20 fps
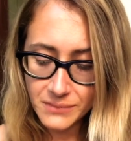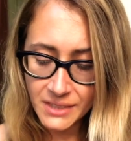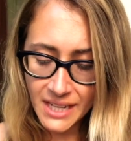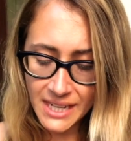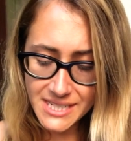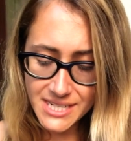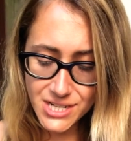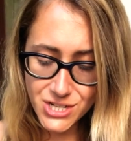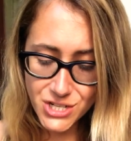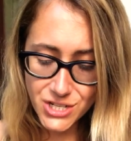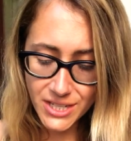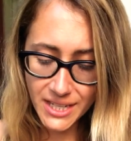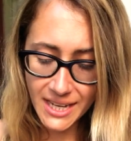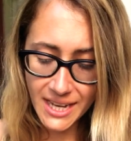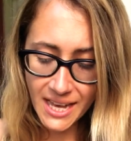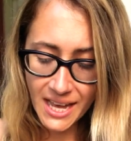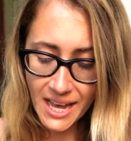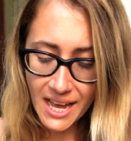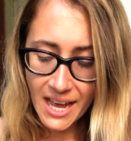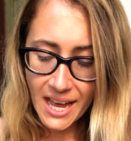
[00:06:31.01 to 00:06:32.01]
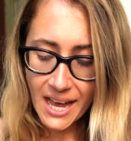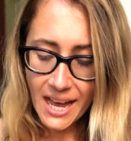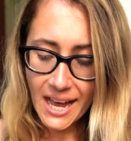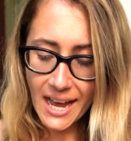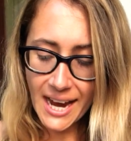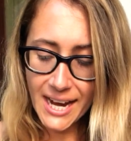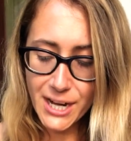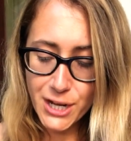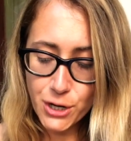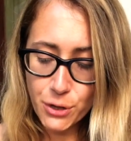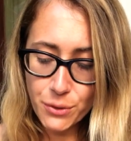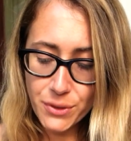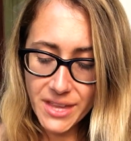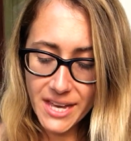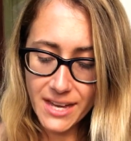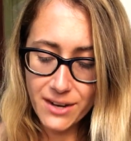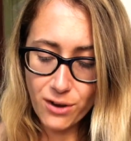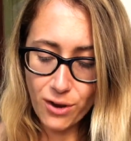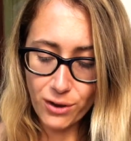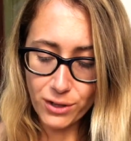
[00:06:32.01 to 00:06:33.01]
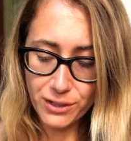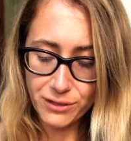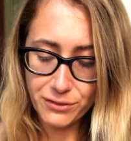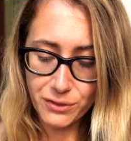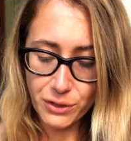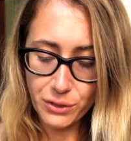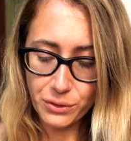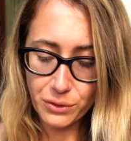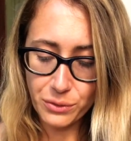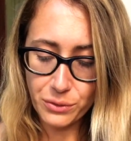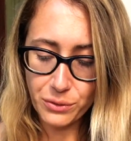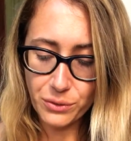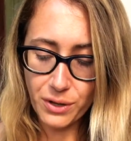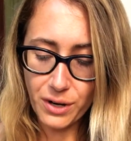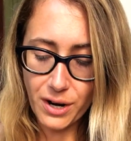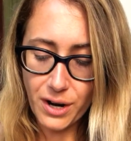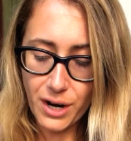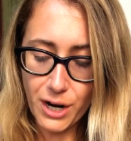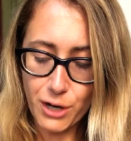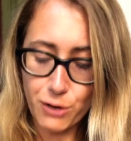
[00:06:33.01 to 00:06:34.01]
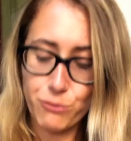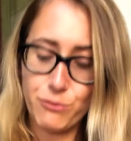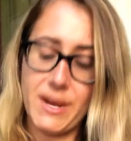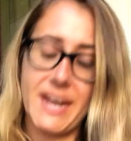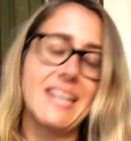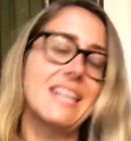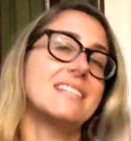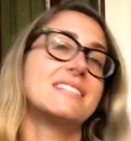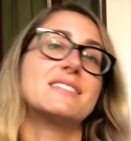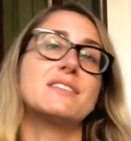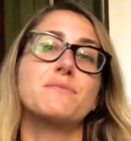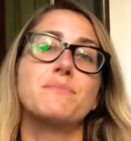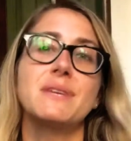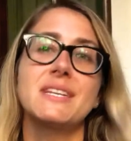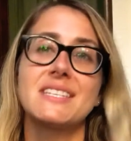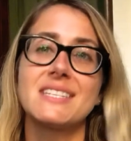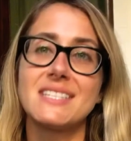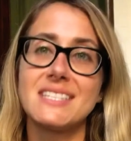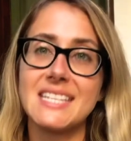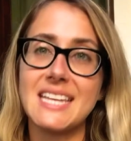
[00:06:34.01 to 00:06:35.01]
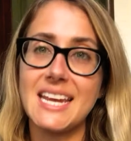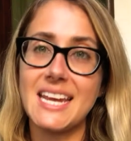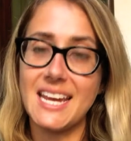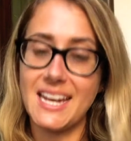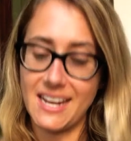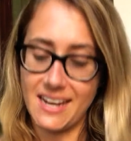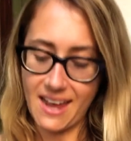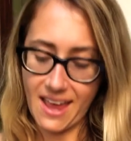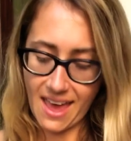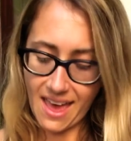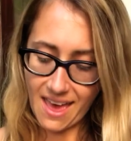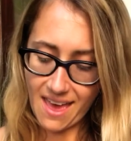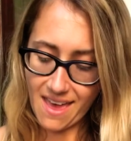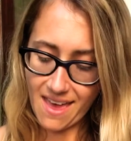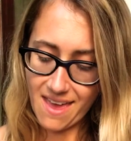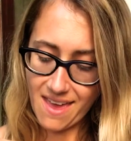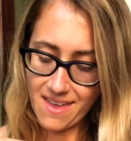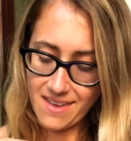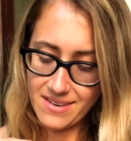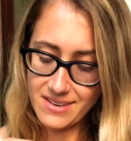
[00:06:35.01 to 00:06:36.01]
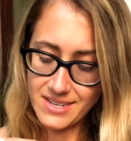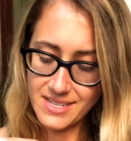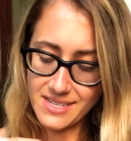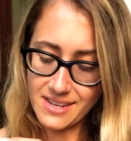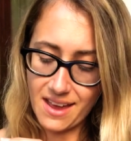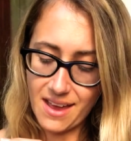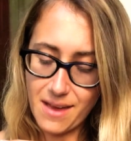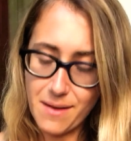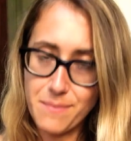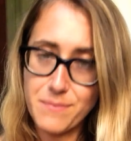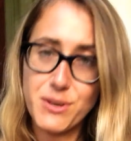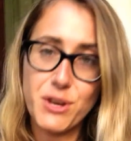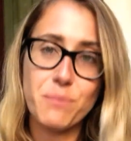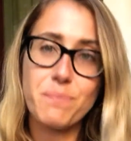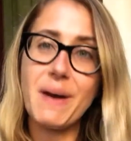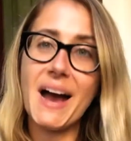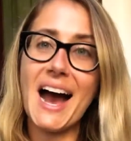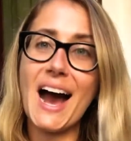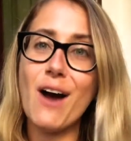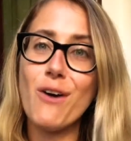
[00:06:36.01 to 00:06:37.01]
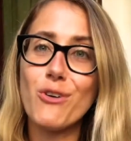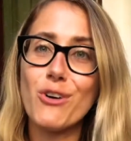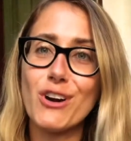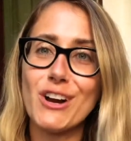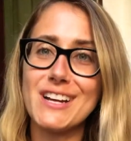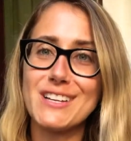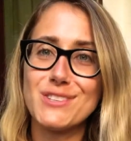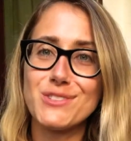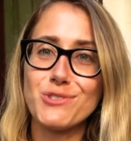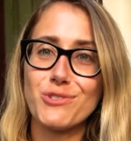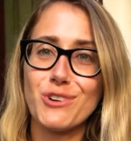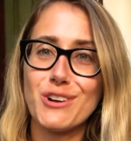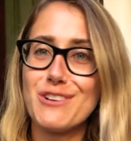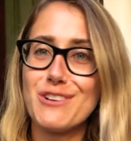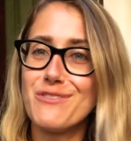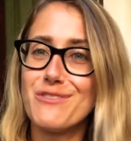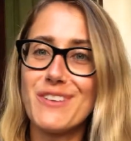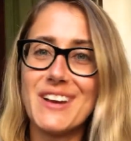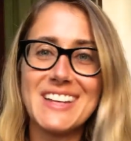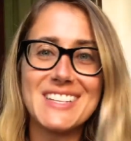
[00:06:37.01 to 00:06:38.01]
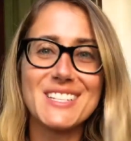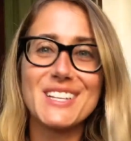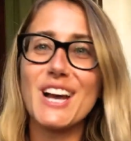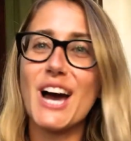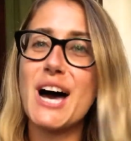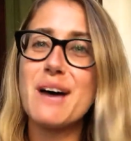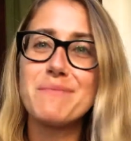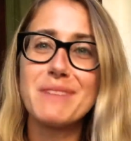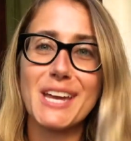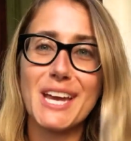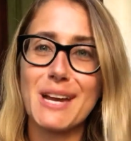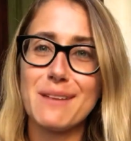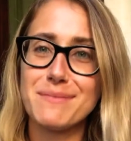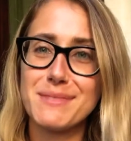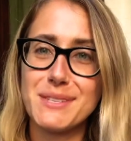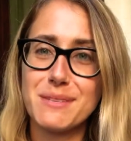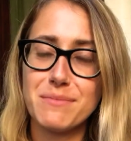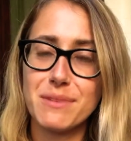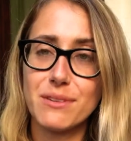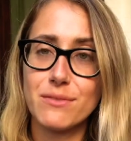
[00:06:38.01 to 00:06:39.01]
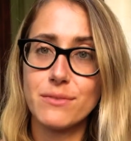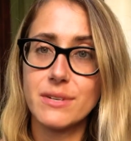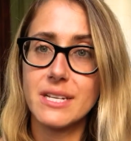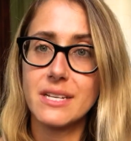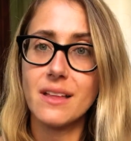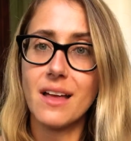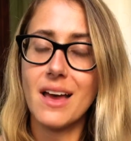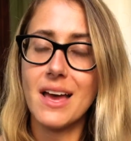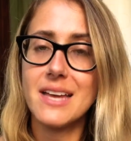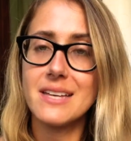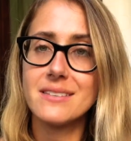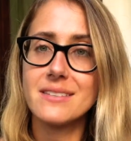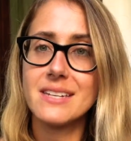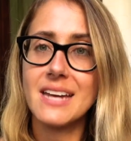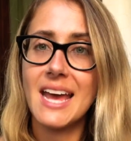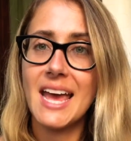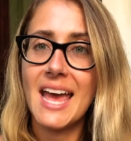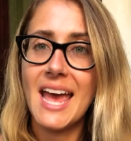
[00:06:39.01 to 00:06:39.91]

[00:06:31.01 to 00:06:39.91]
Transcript: Additionally, I know that all of you are ready to be seen, and your power is it's coming up to be realized.